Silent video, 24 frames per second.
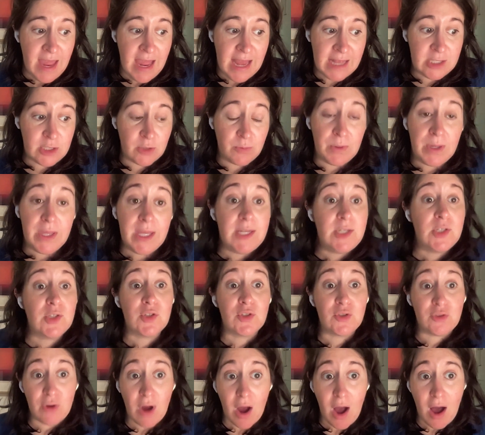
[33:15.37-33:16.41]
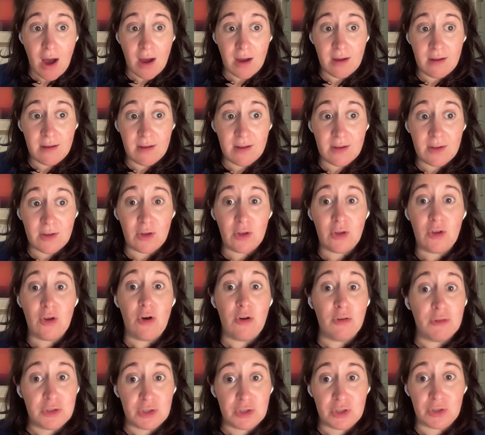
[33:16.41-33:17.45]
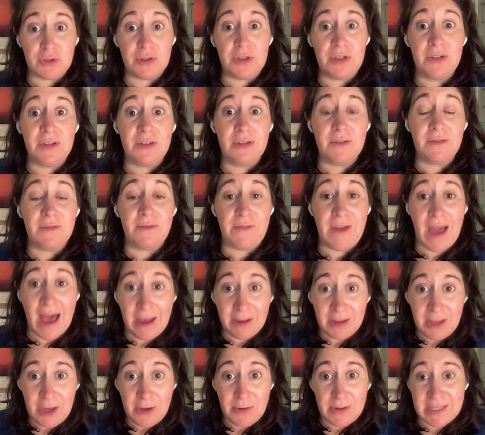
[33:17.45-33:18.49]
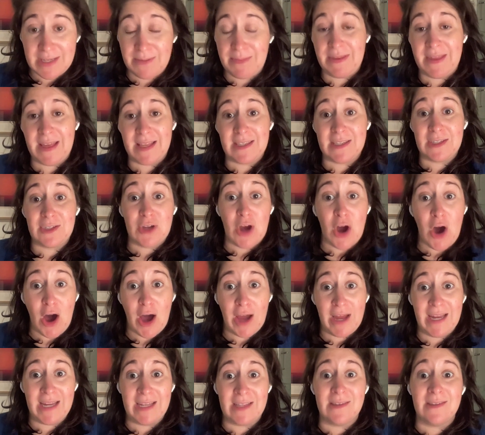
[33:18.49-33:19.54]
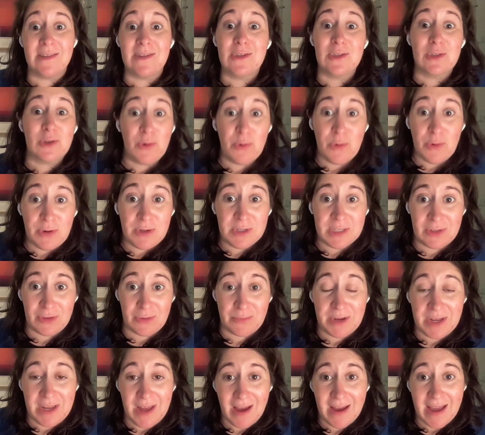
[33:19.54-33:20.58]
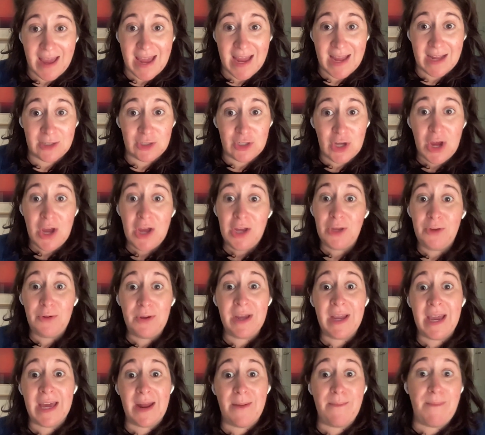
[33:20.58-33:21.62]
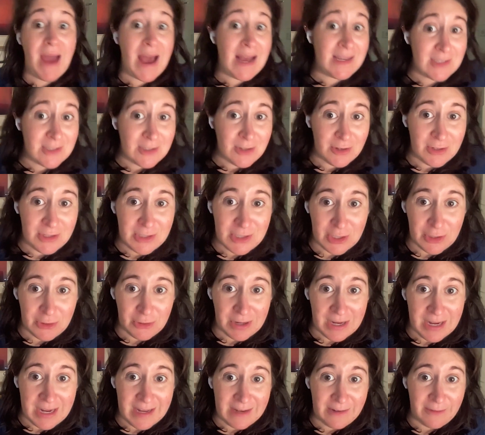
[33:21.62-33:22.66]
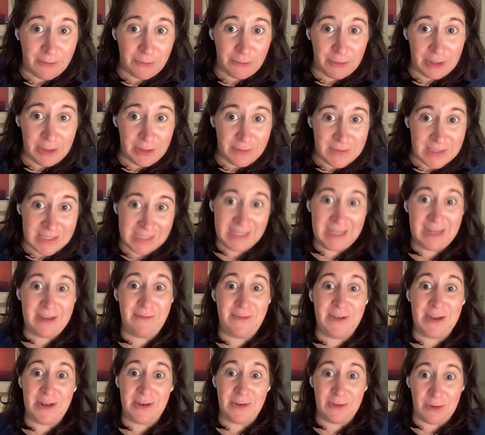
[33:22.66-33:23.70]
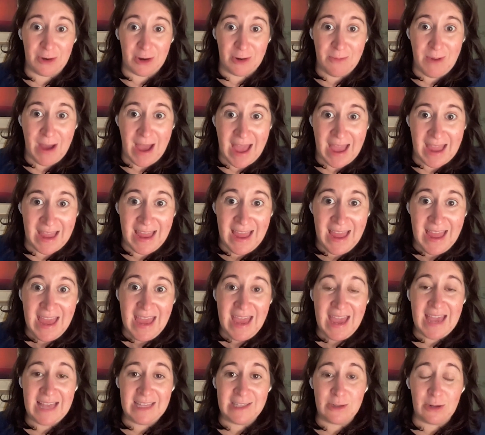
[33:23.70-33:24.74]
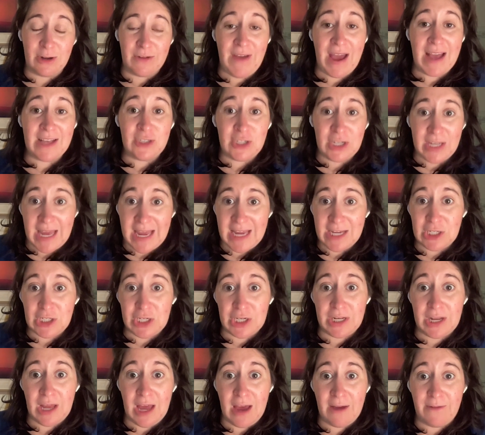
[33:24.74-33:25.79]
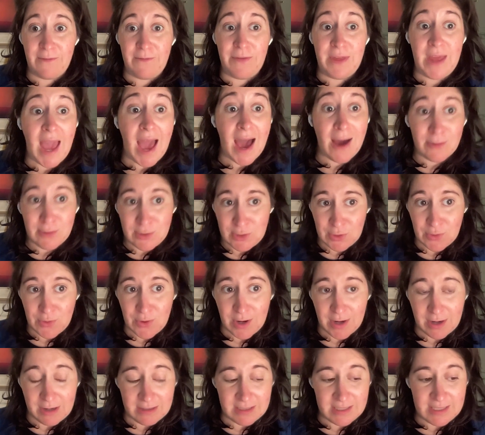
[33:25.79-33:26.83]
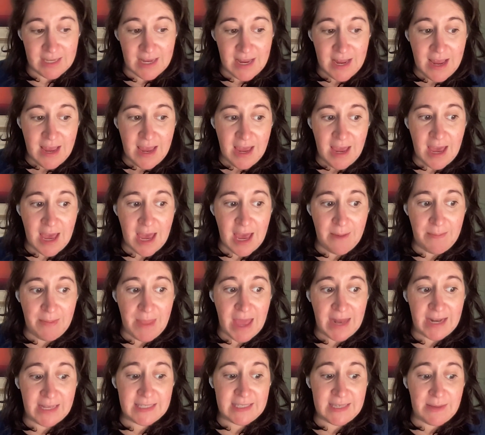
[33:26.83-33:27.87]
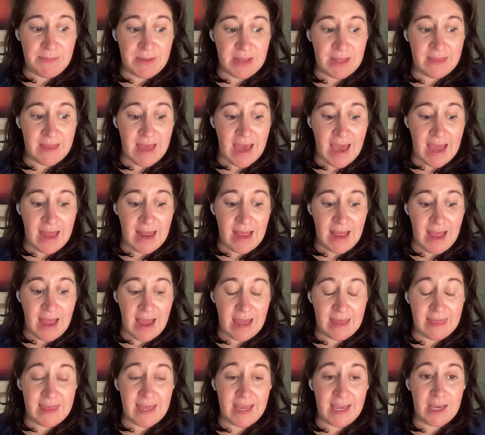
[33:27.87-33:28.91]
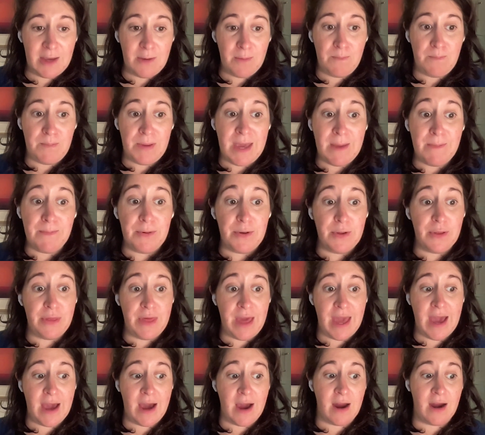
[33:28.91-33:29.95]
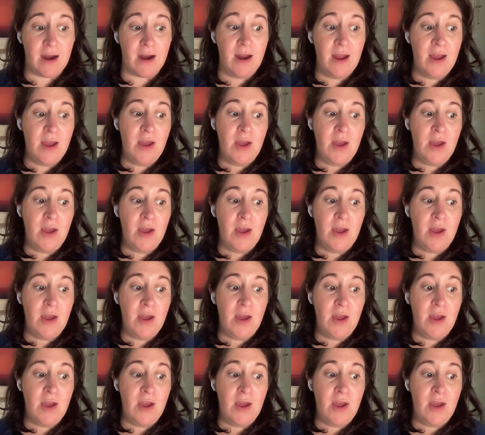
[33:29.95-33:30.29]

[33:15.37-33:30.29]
it's a really strong cultural value. It's something that's taught in schools from a young age. You can get a master's degree in friluftsliv in Norway in sort of education of the outdoors. And it's something that I think people there